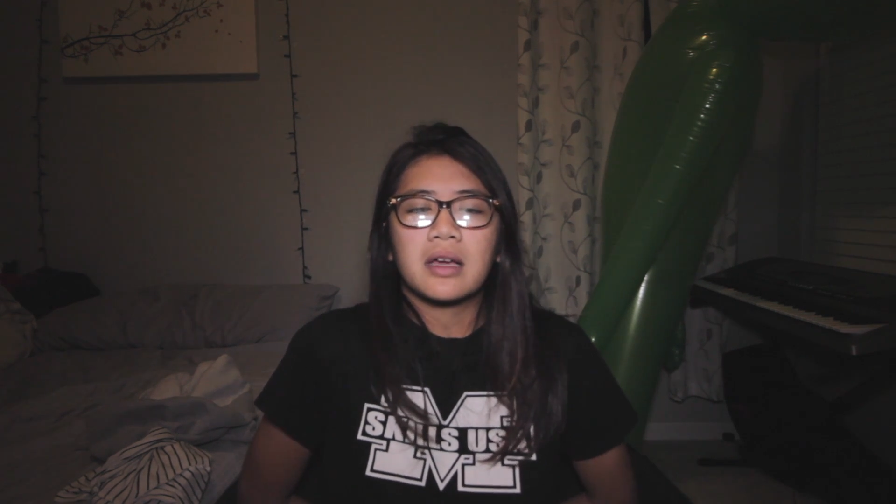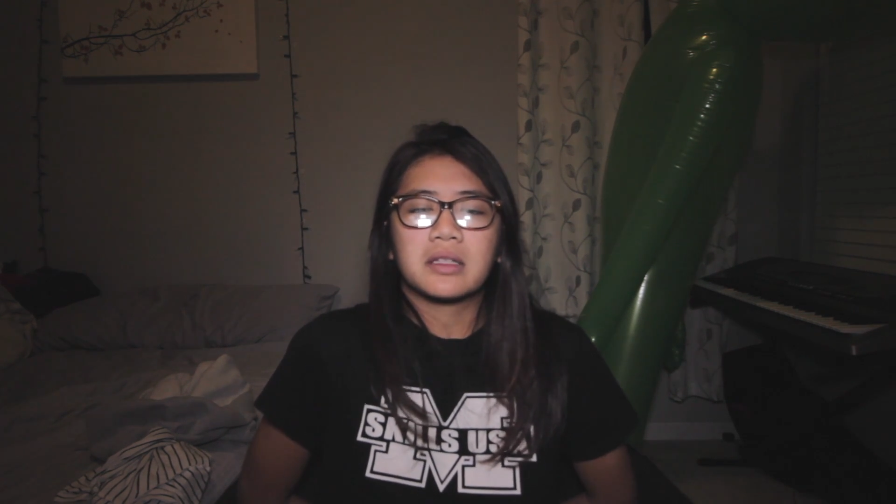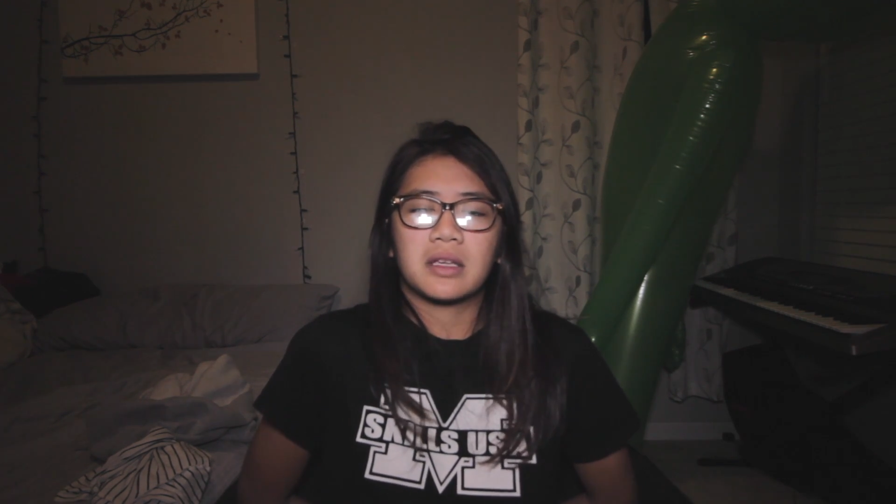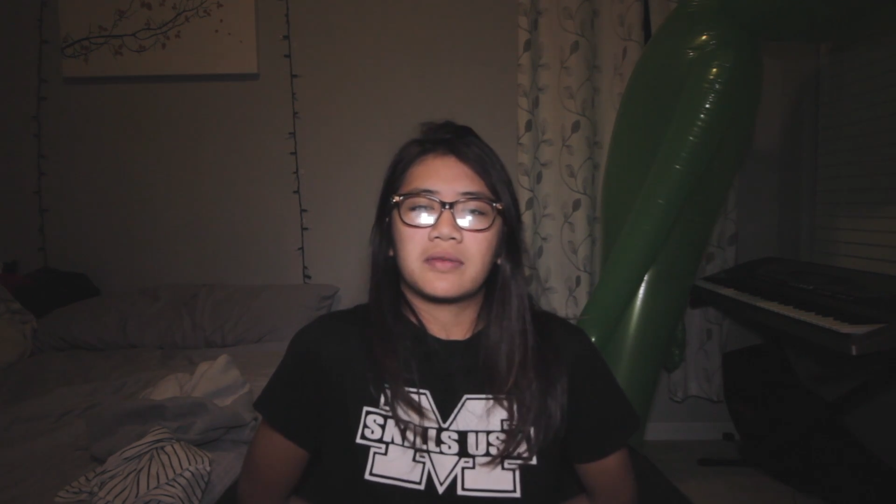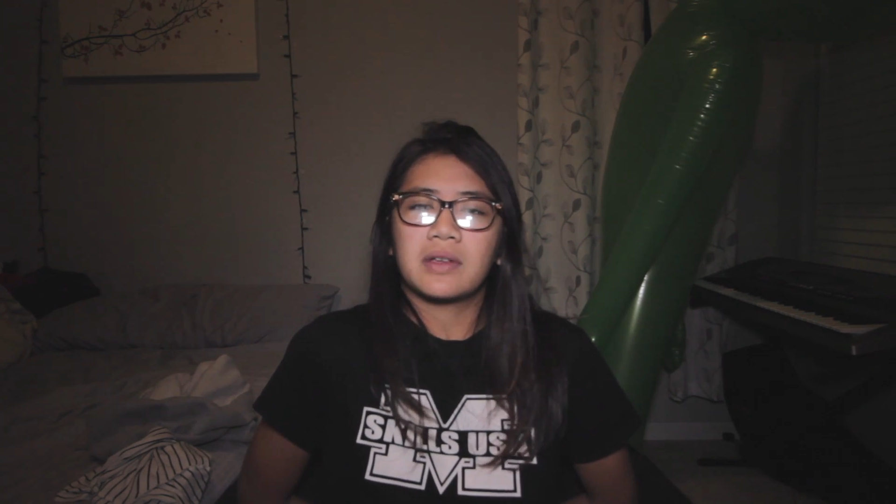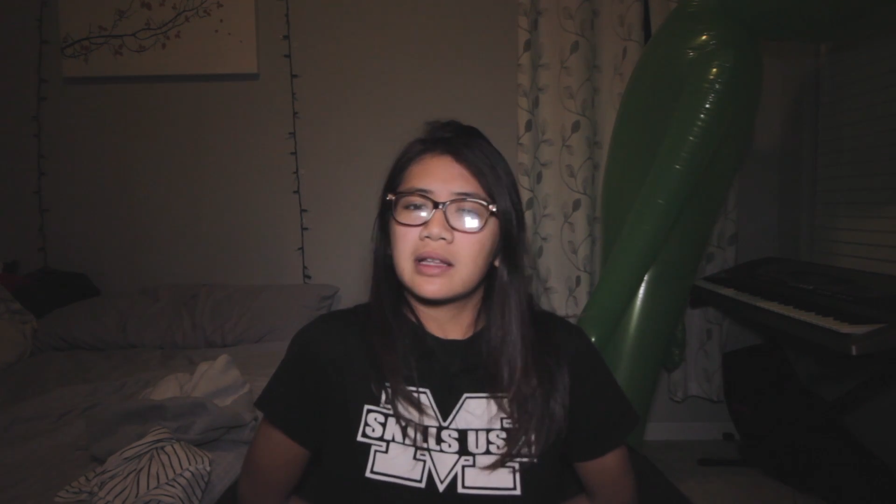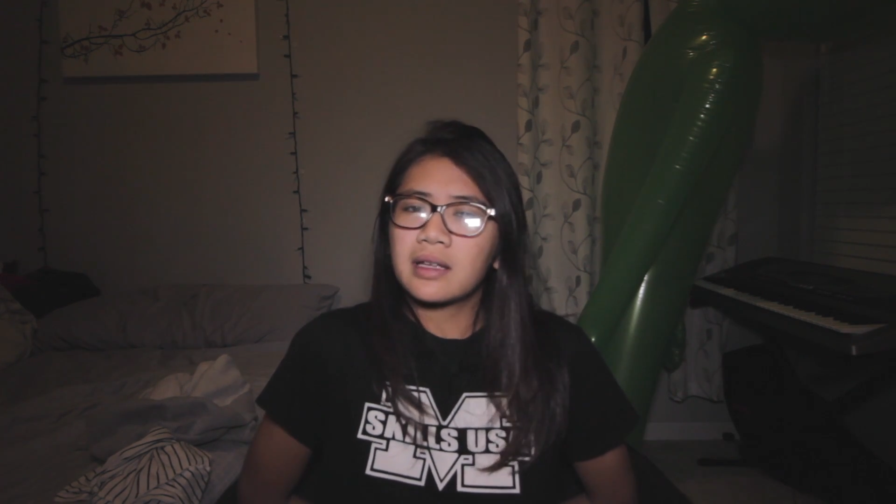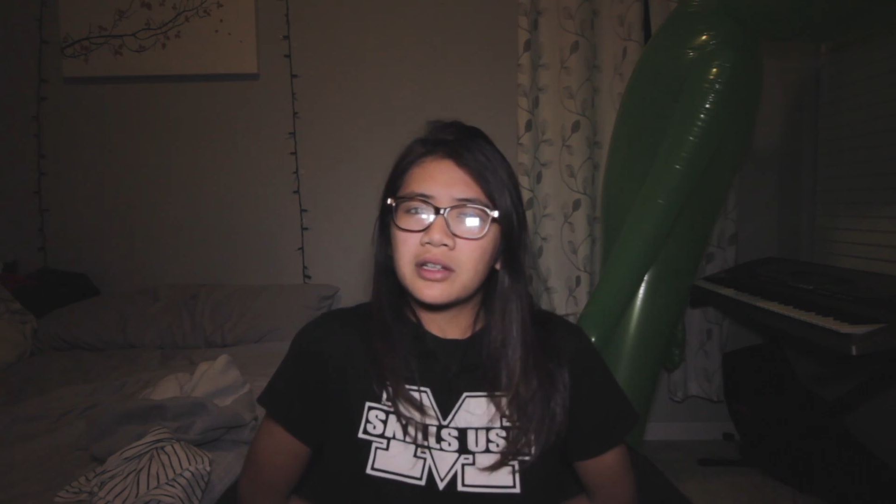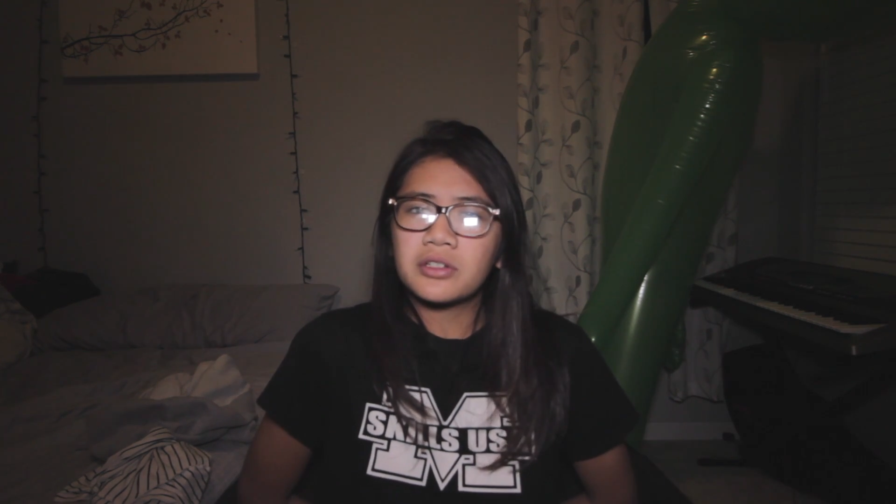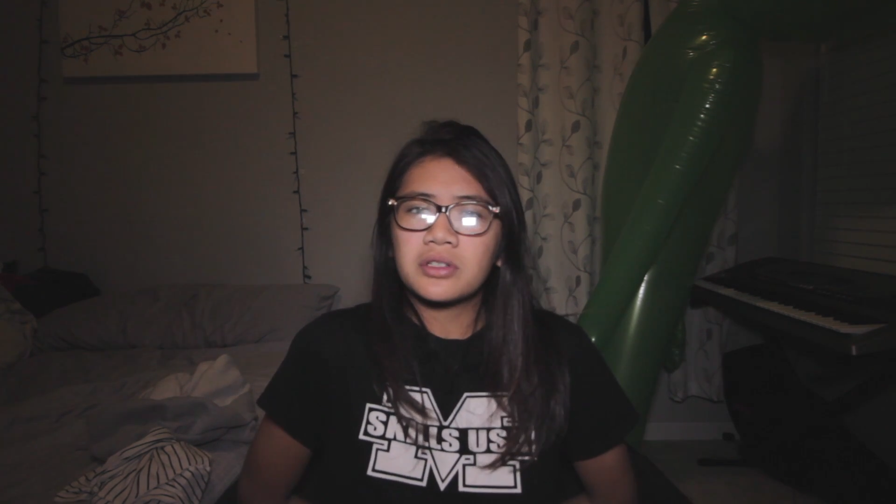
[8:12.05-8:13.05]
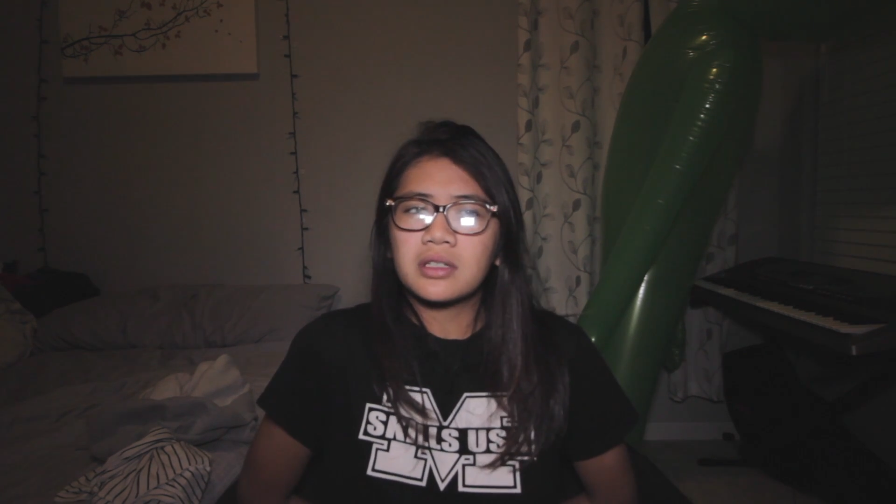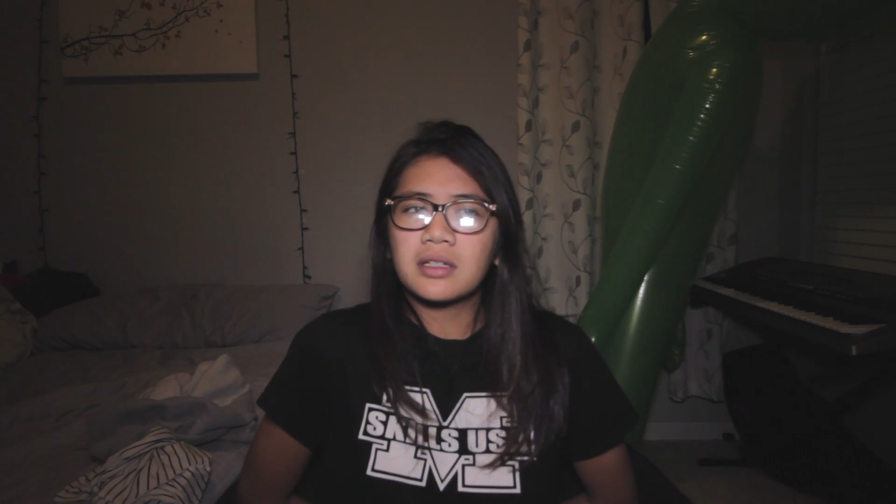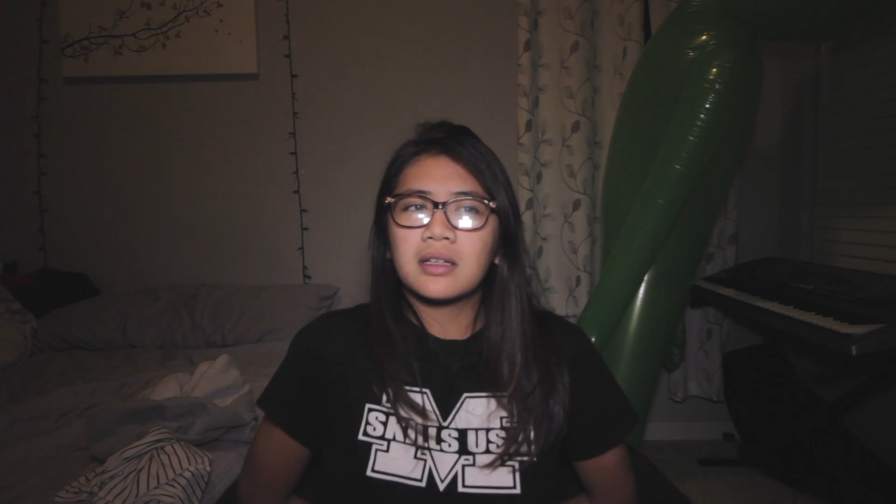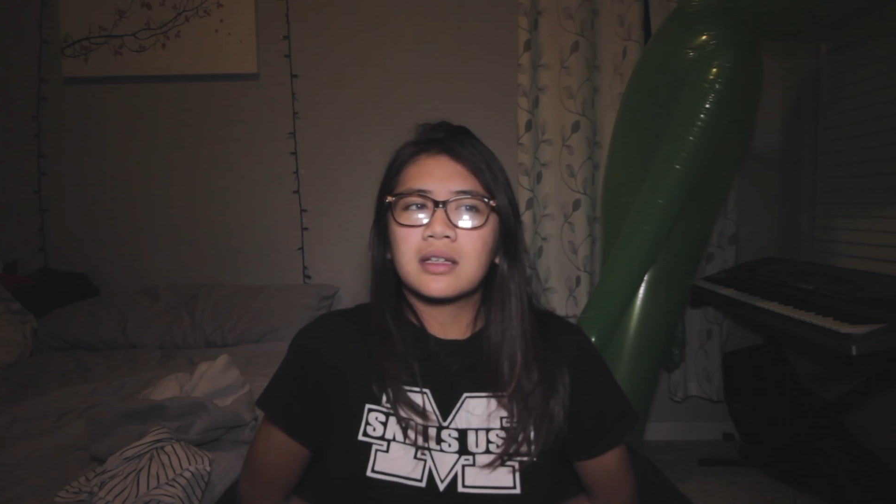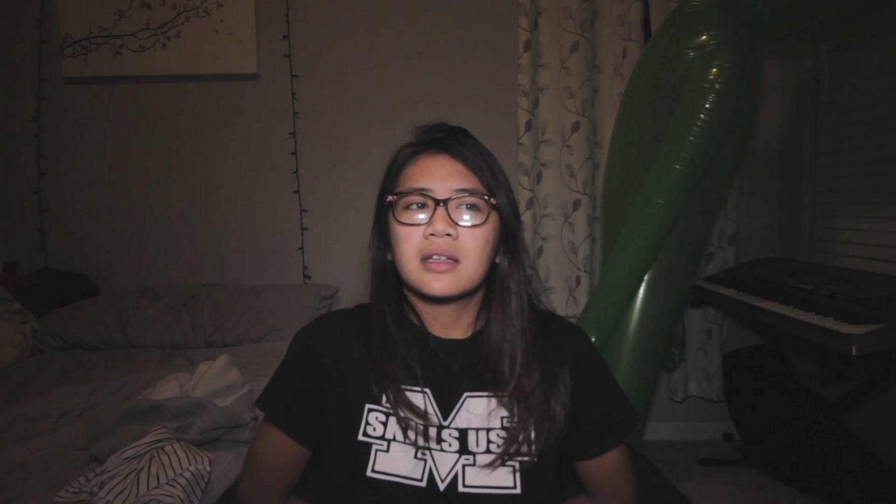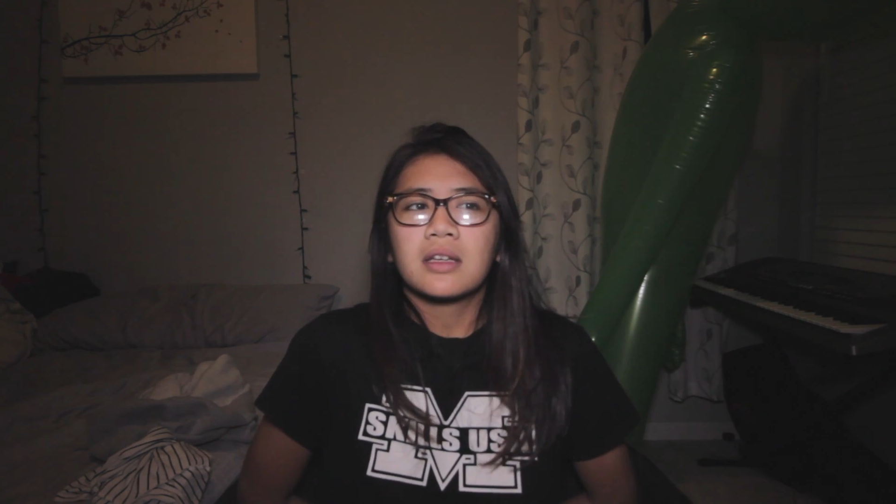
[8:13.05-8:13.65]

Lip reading: as I feel like I should